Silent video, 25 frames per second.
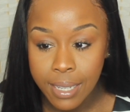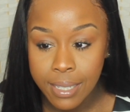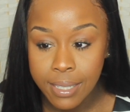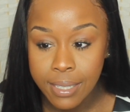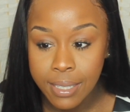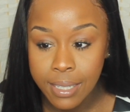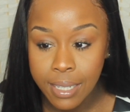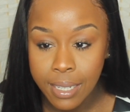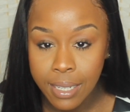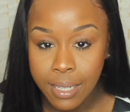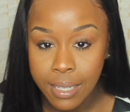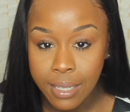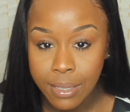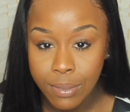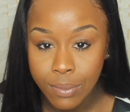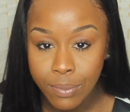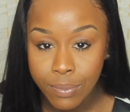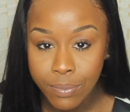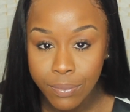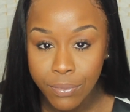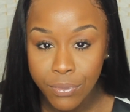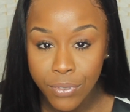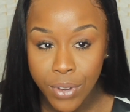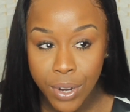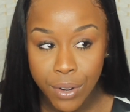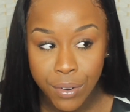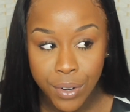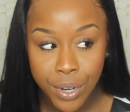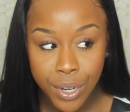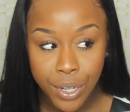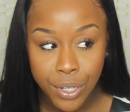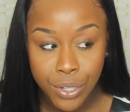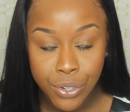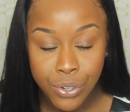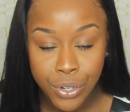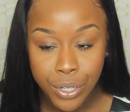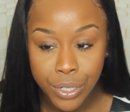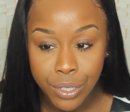see. Very
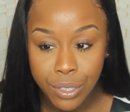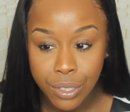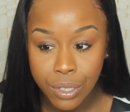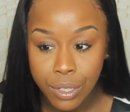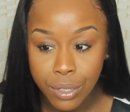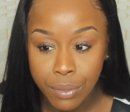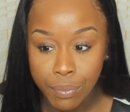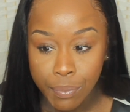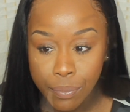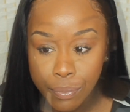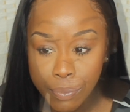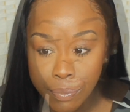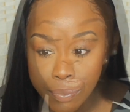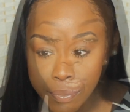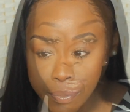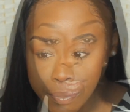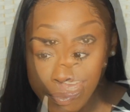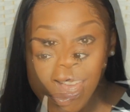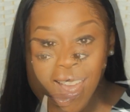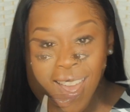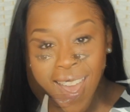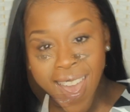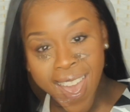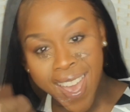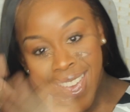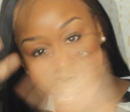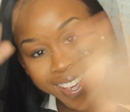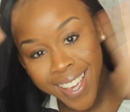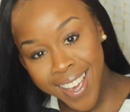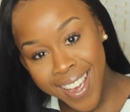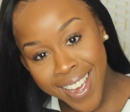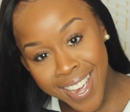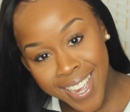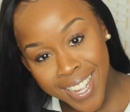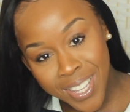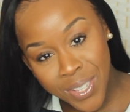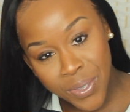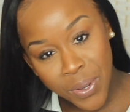interesting. Hey
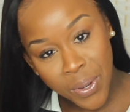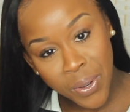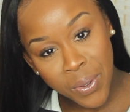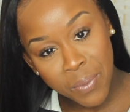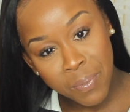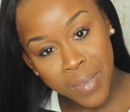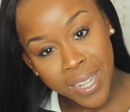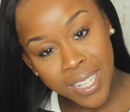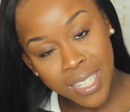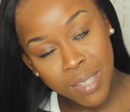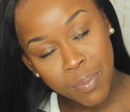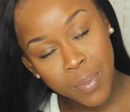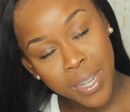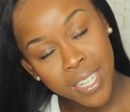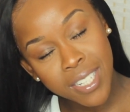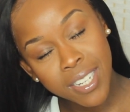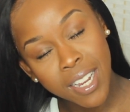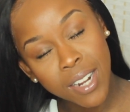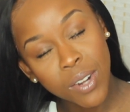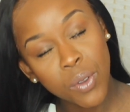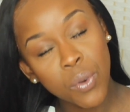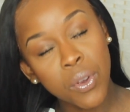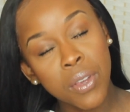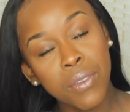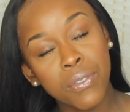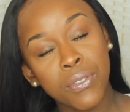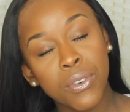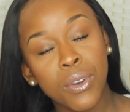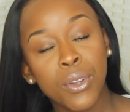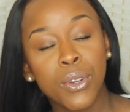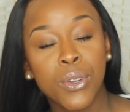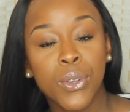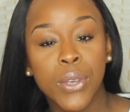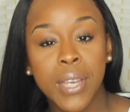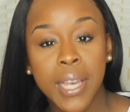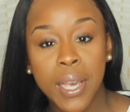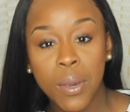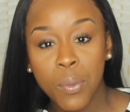guys, welcome back to my channel. If you're
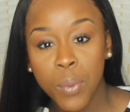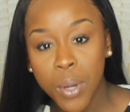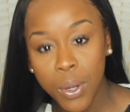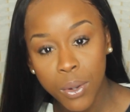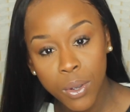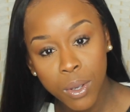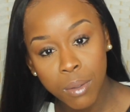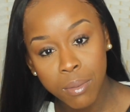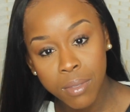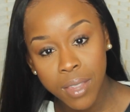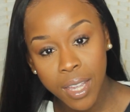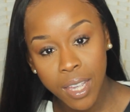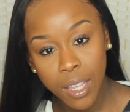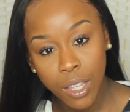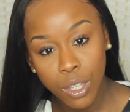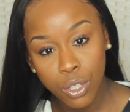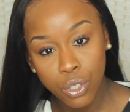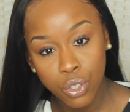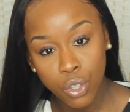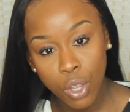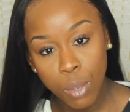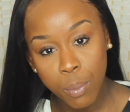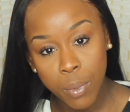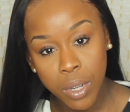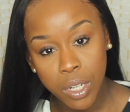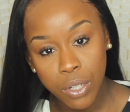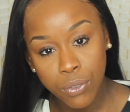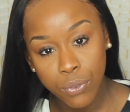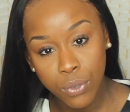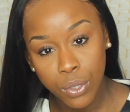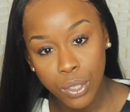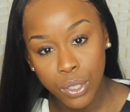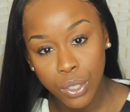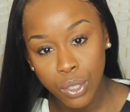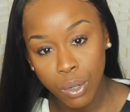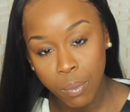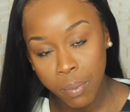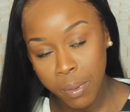new here, welcome. Thank you so much for
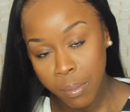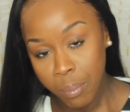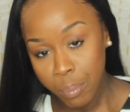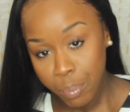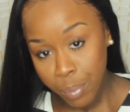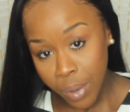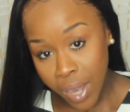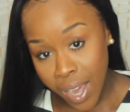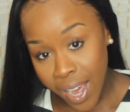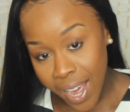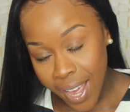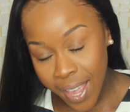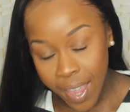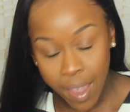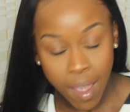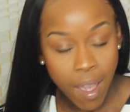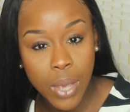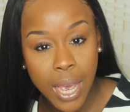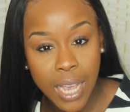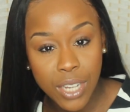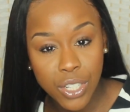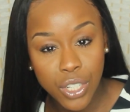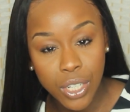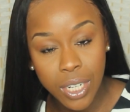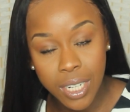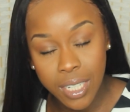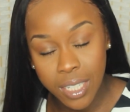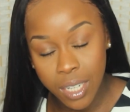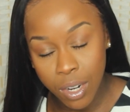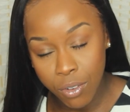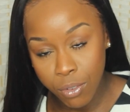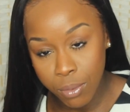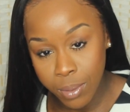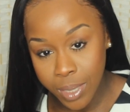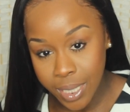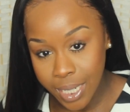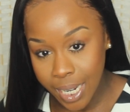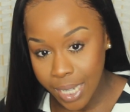stopping by. So as you can tell
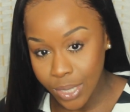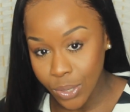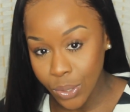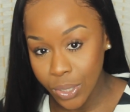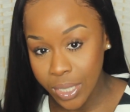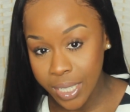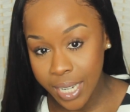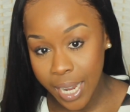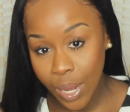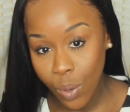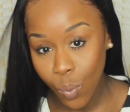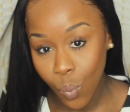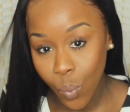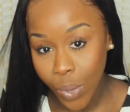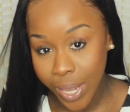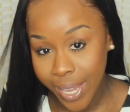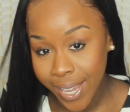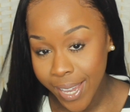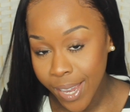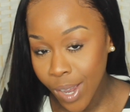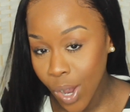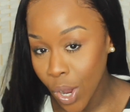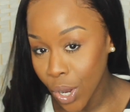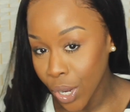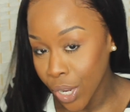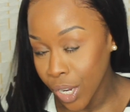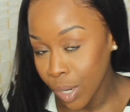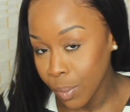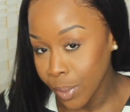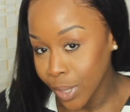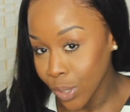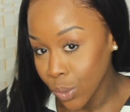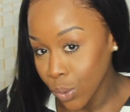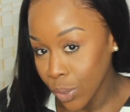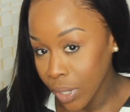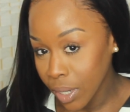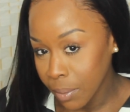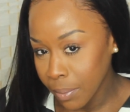from the title, today we are going to be
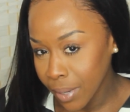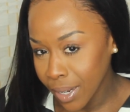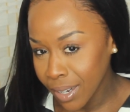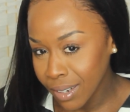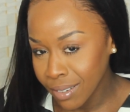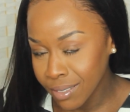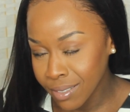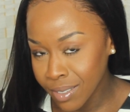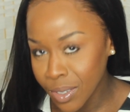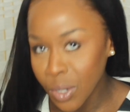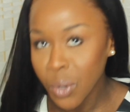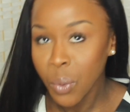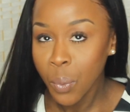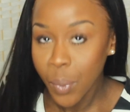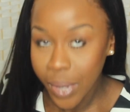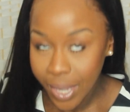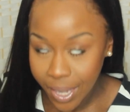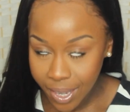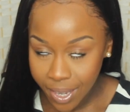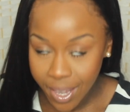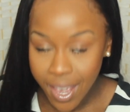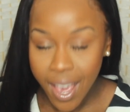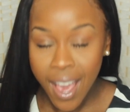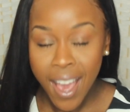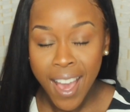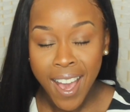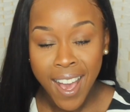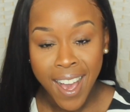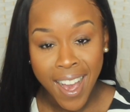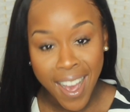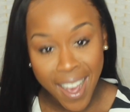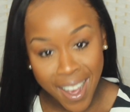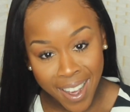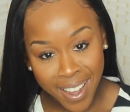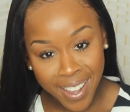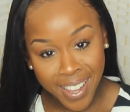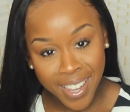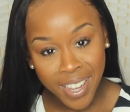talking about,
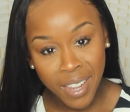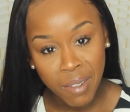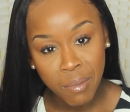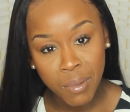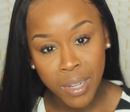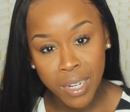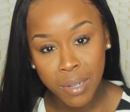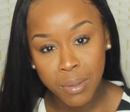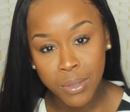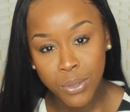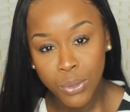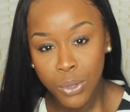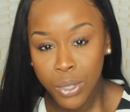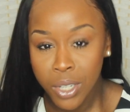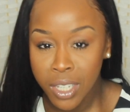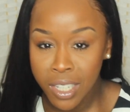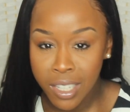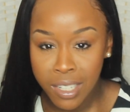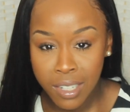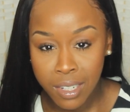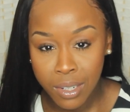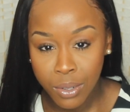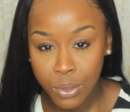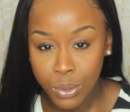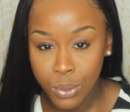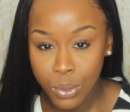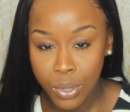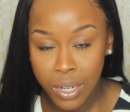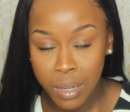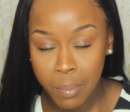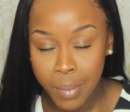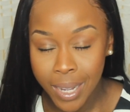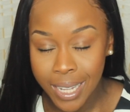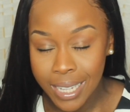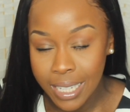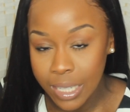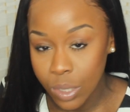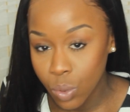I am going to be talking
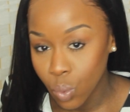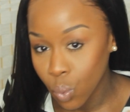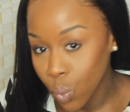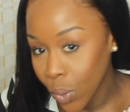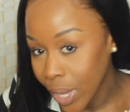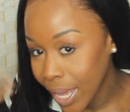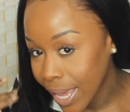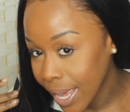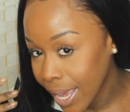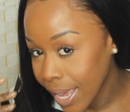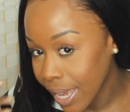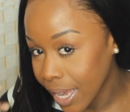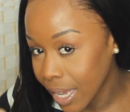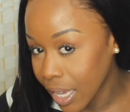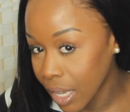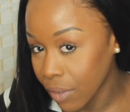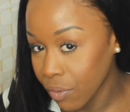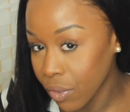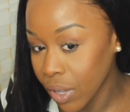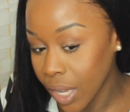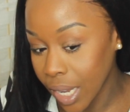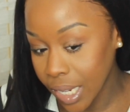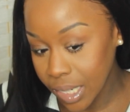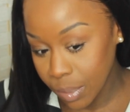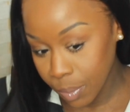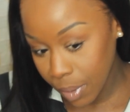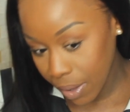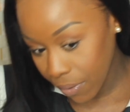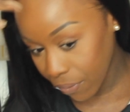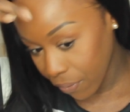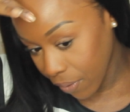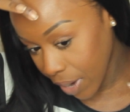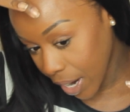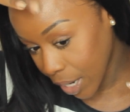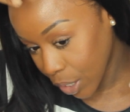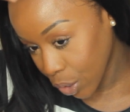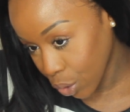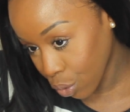about this wig and give you guys my
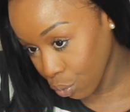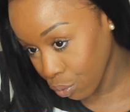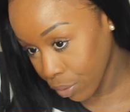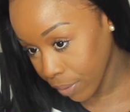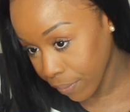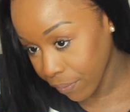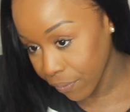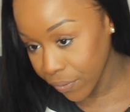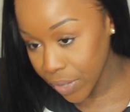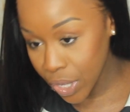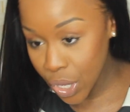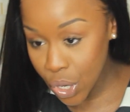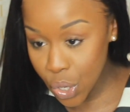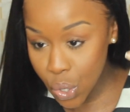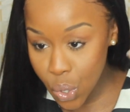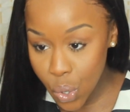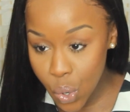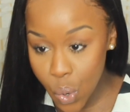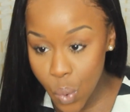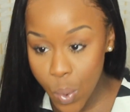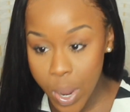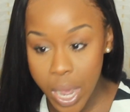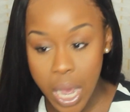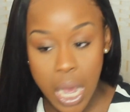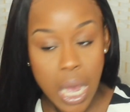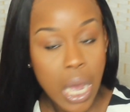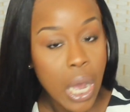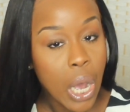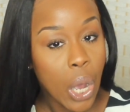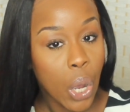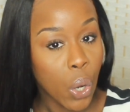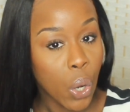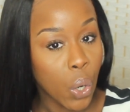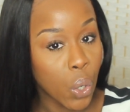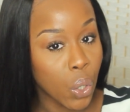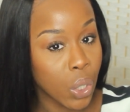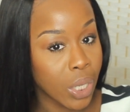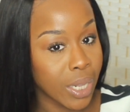final review
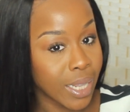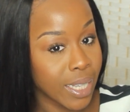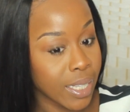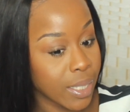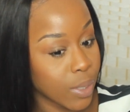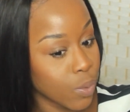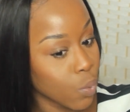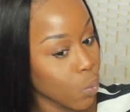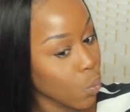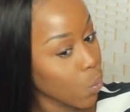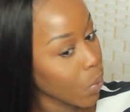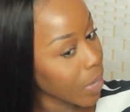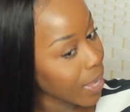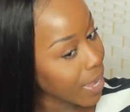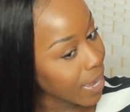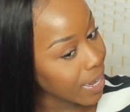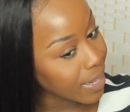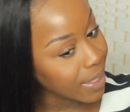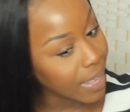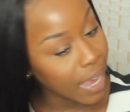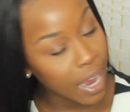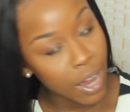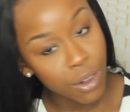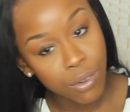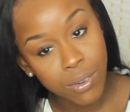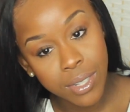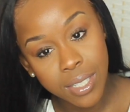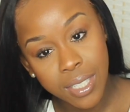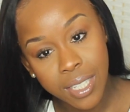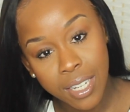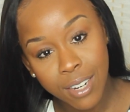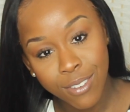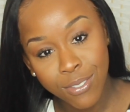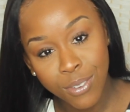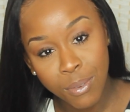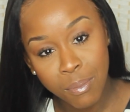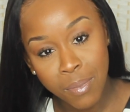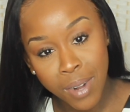on this wig that I
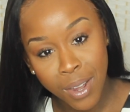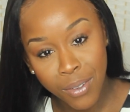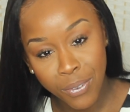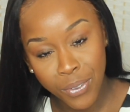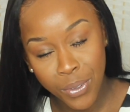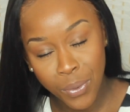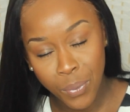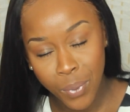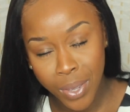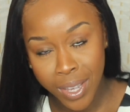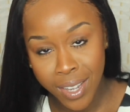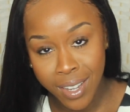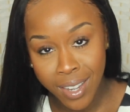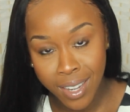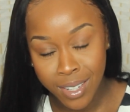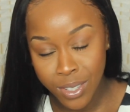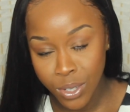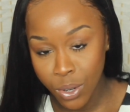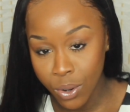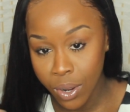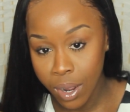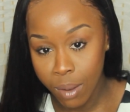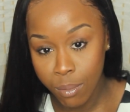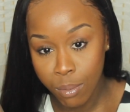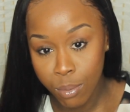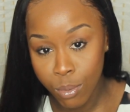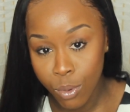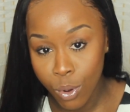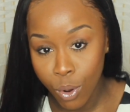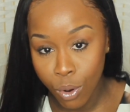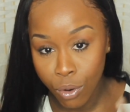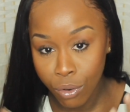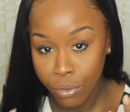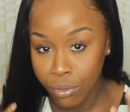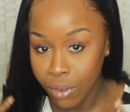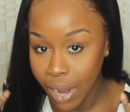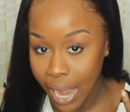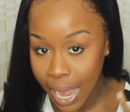received from Luffy Wig. Sorry, I'm
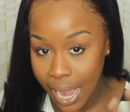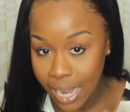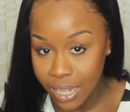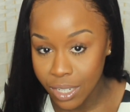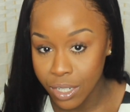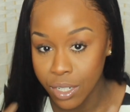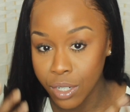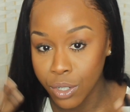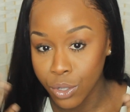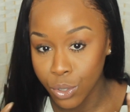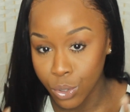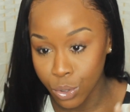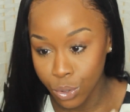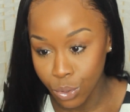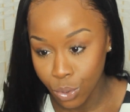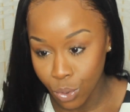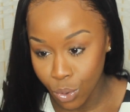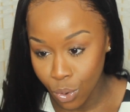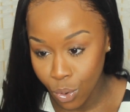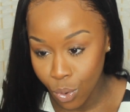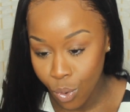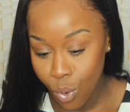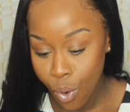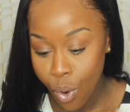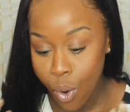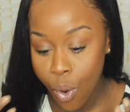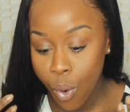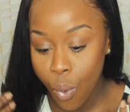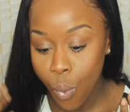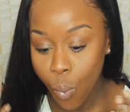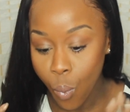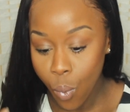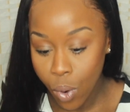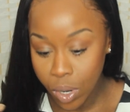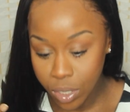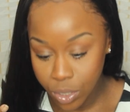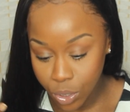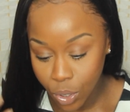not actually sure
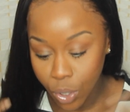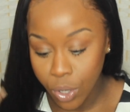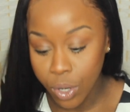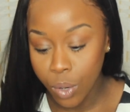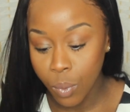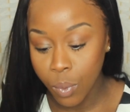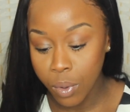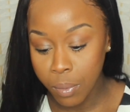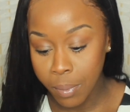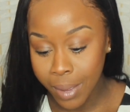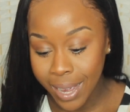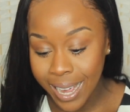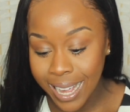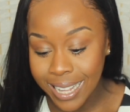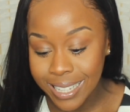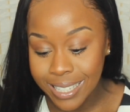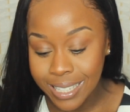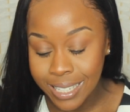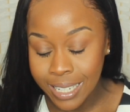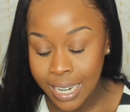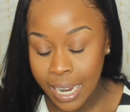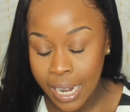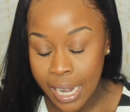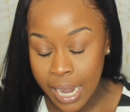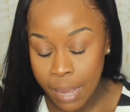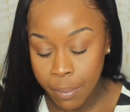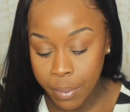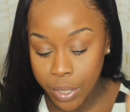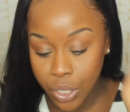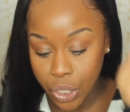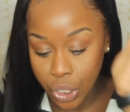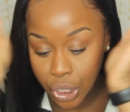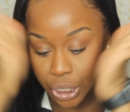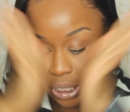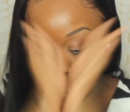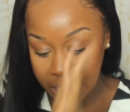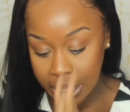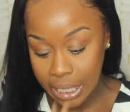what's going on with my hands today. Let me
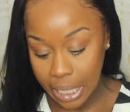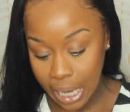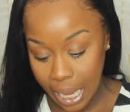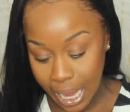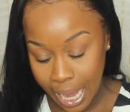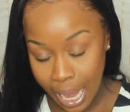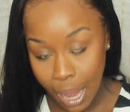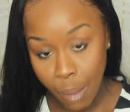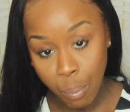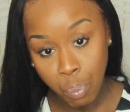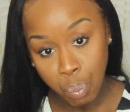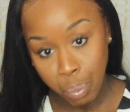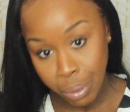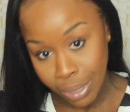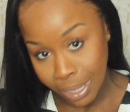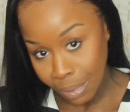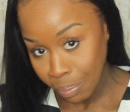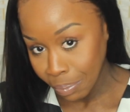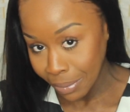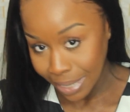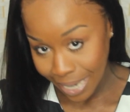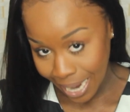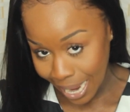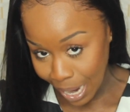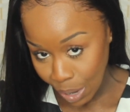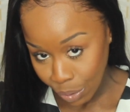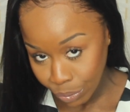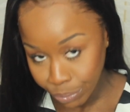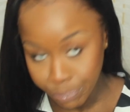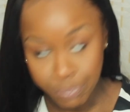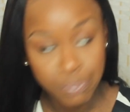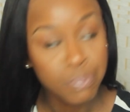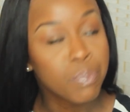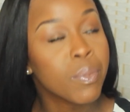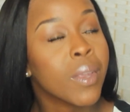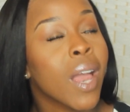just put them down.